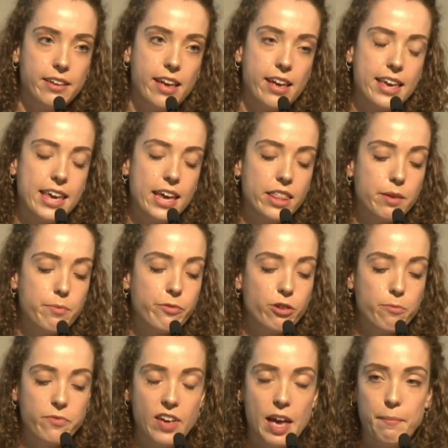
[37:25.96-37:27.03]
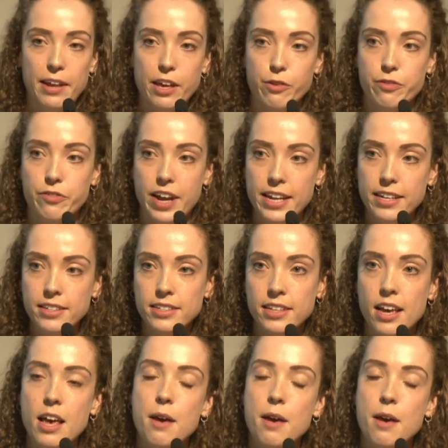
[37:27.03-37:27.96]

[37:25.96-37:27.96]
hear them from family or friends,